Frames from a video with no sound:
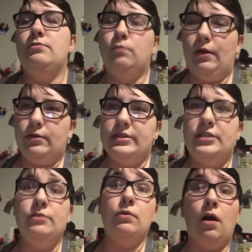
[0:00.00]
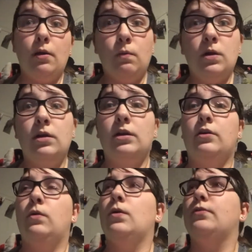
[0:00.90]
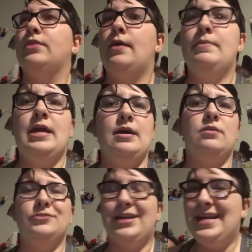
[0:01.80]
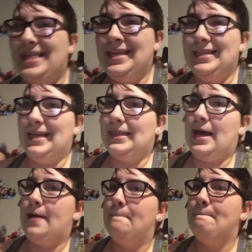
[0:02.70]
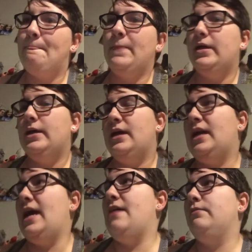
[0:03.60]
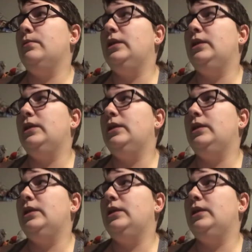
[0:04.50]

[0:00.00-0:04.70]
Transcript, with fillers: whether it's do artwork or thumbnails or anything like that. And I haven't really